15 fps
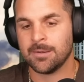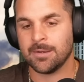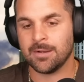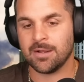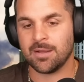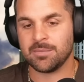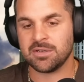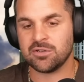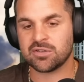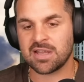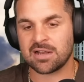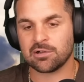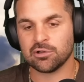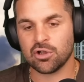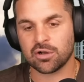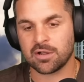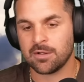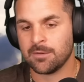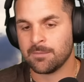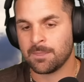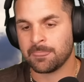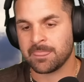I mean, you take a look
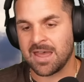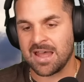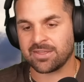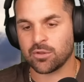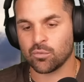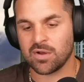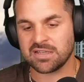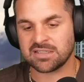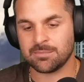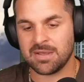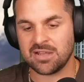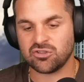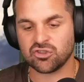at the resume.